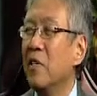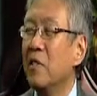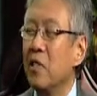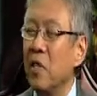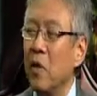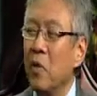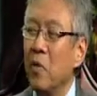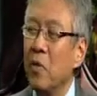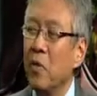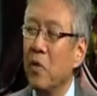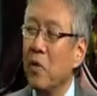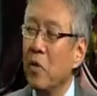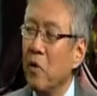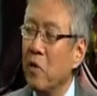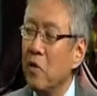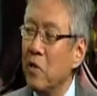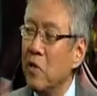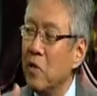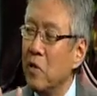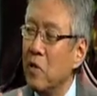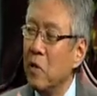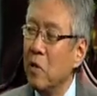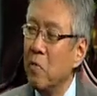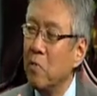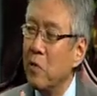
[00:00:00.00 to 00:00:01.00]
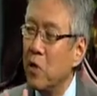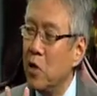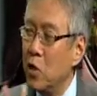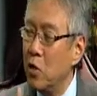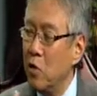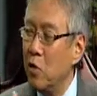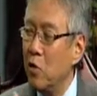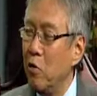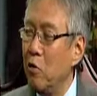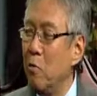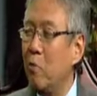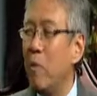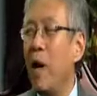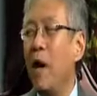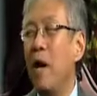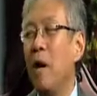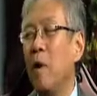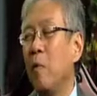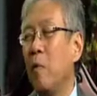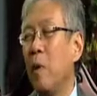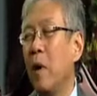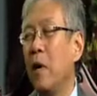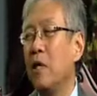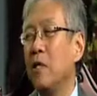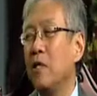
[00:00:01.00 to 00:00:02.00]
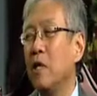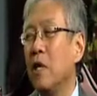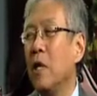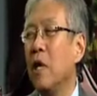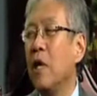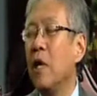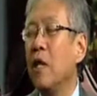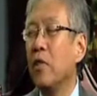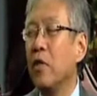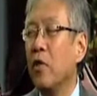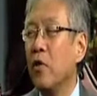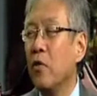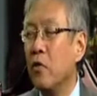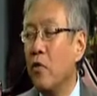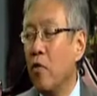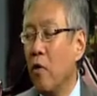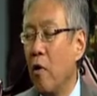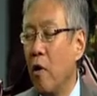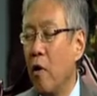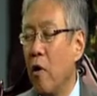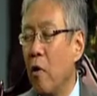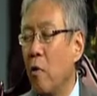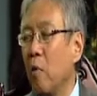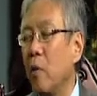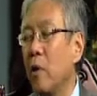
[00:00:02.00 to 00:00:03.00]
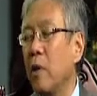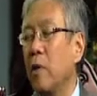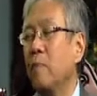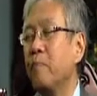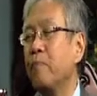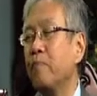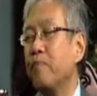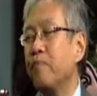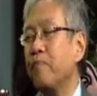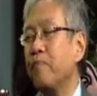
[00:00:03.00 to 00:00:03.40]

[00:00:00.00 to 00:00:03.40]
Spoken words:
So those are the two main ways. The third one,